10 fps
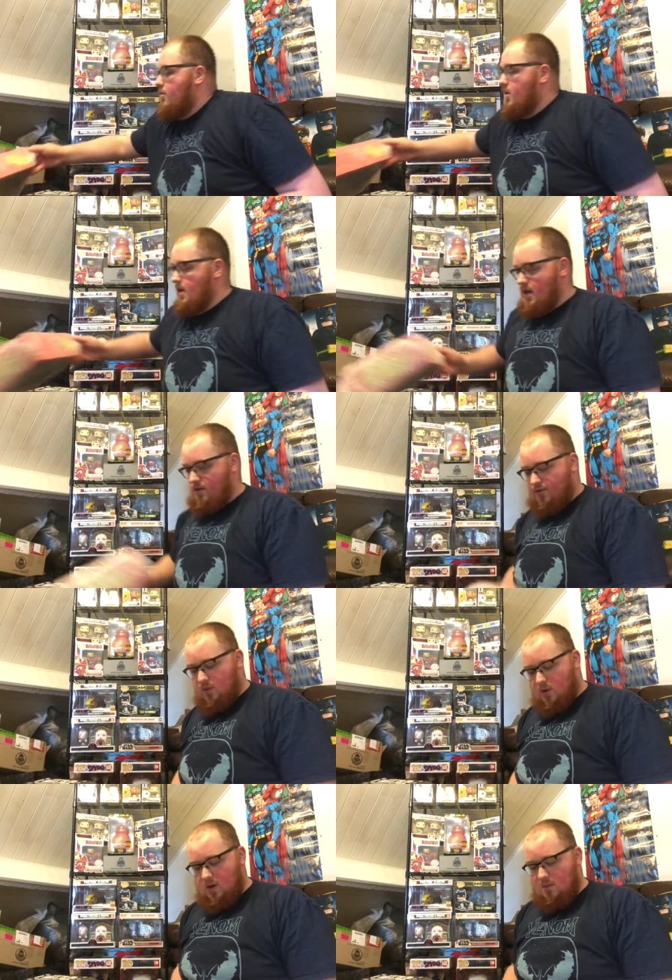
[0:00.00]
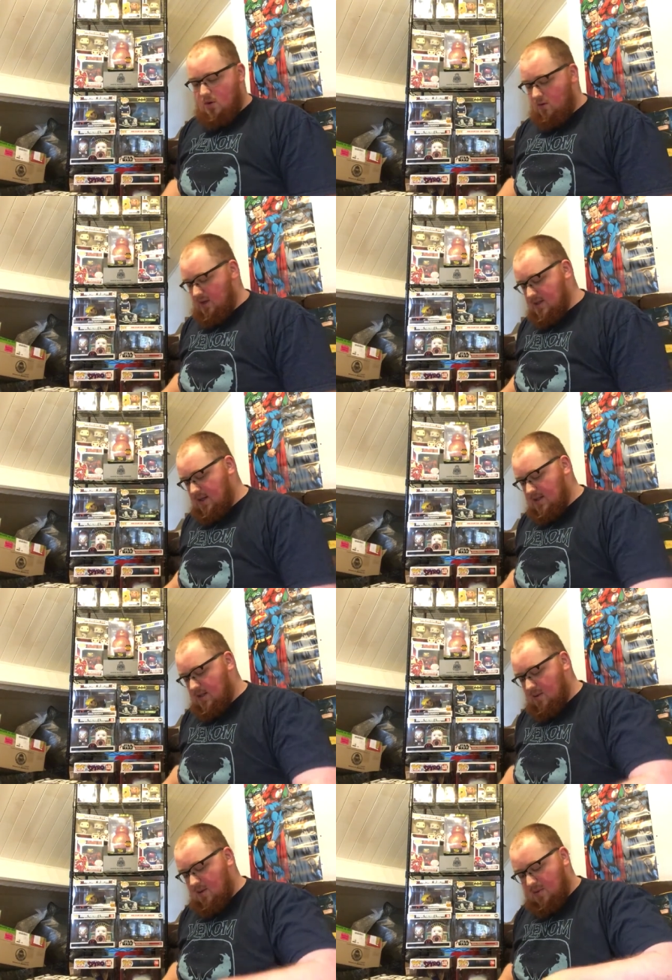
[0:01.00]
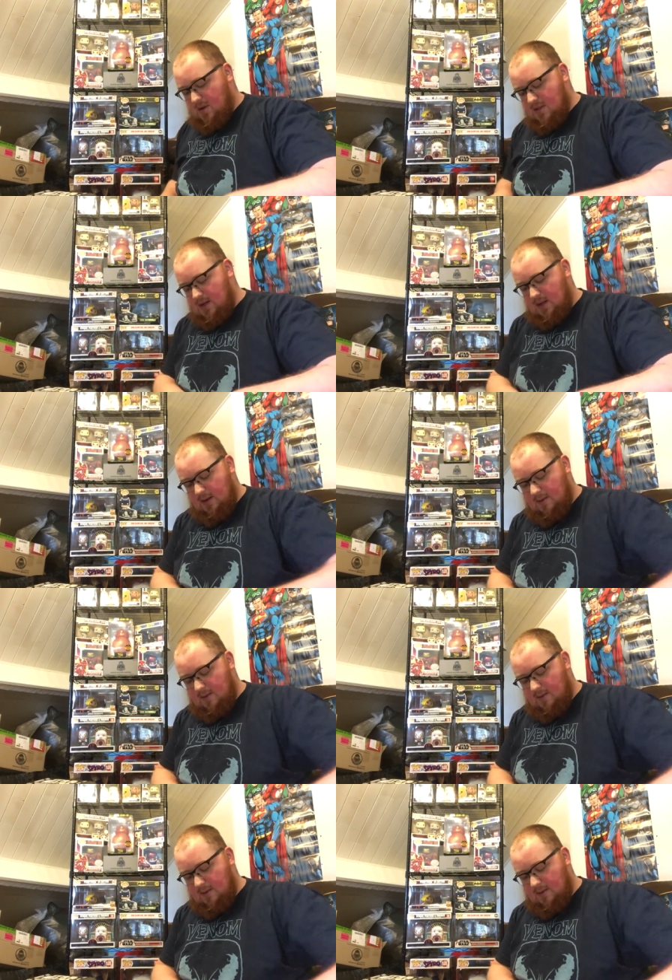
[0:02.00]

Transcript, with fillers: But now for the one I'm more excited about personally.